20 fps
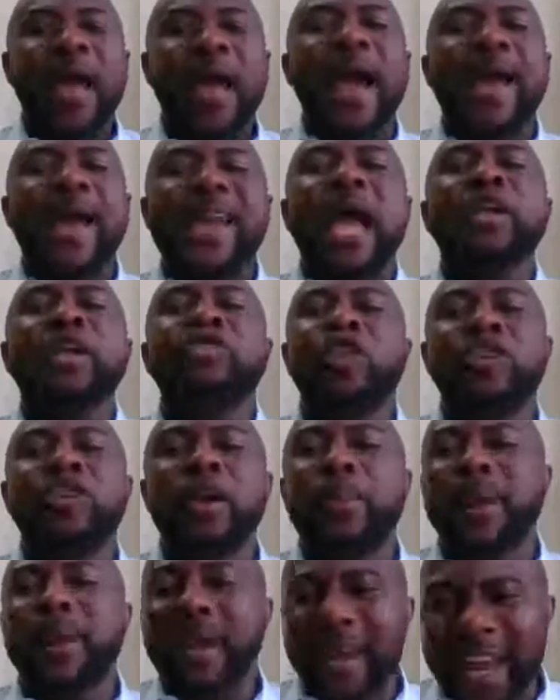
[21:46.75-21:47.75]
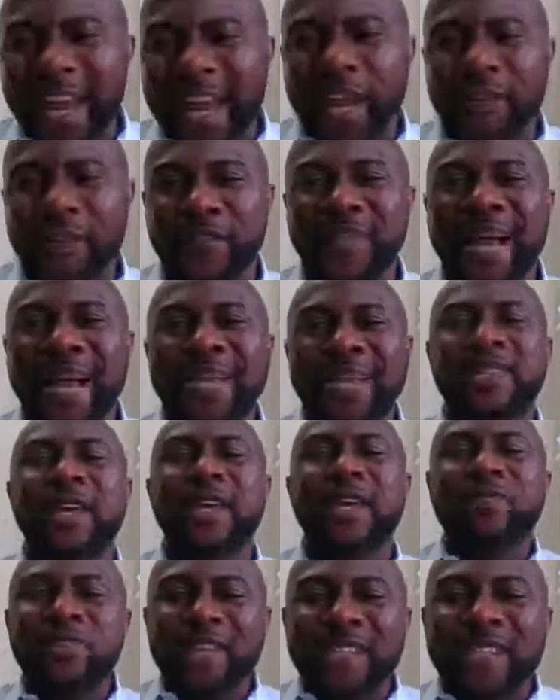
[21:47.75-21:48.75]
And I strongly believe that
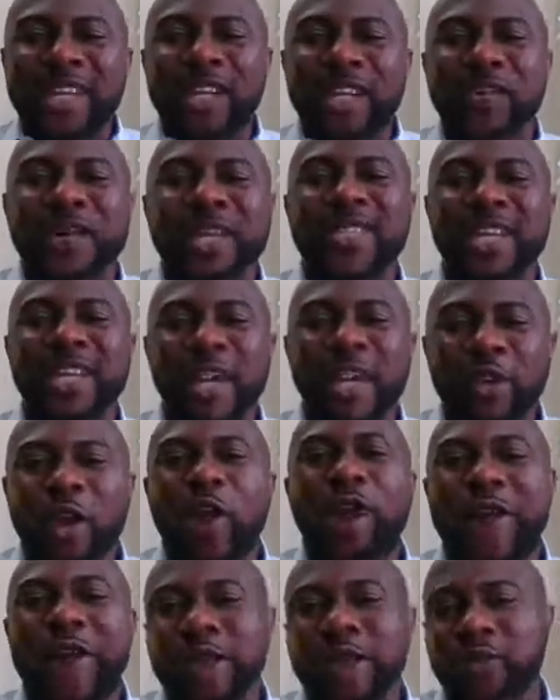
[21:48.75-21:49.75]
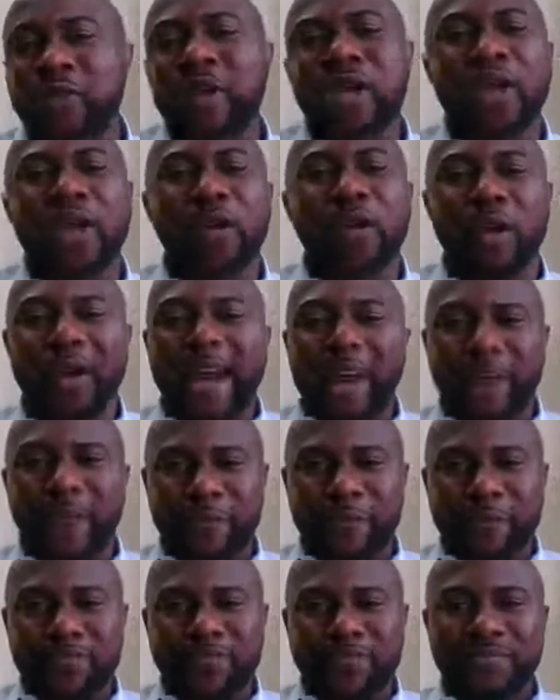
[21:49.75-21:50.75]
there is a God factor in your life.